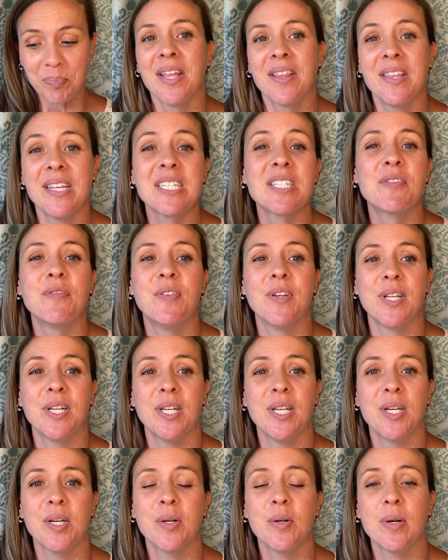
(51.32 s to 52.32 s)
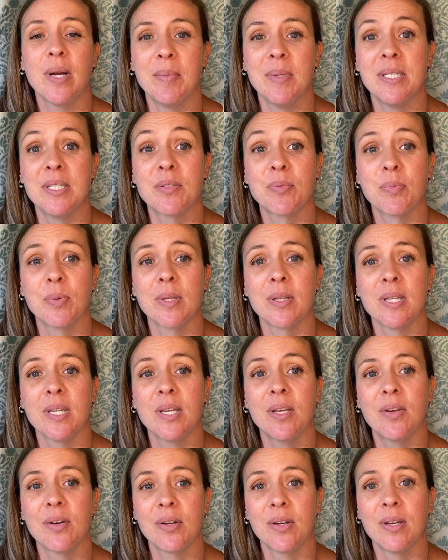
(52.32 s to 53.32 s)
This video is really
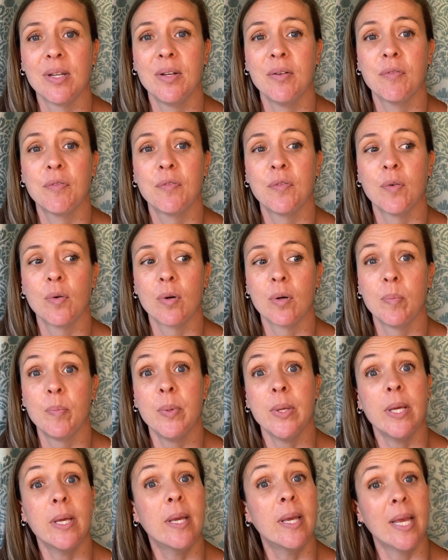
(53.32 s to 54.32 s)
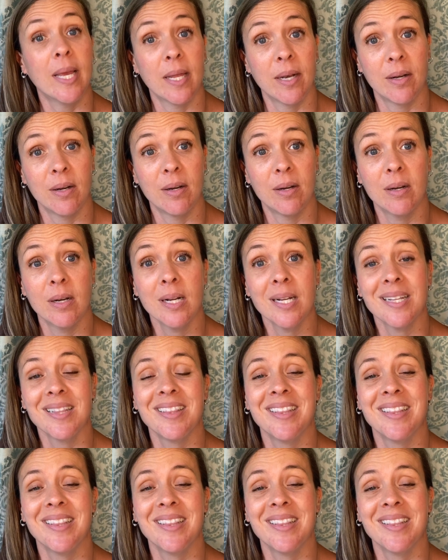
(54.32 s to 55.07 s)
good for beginner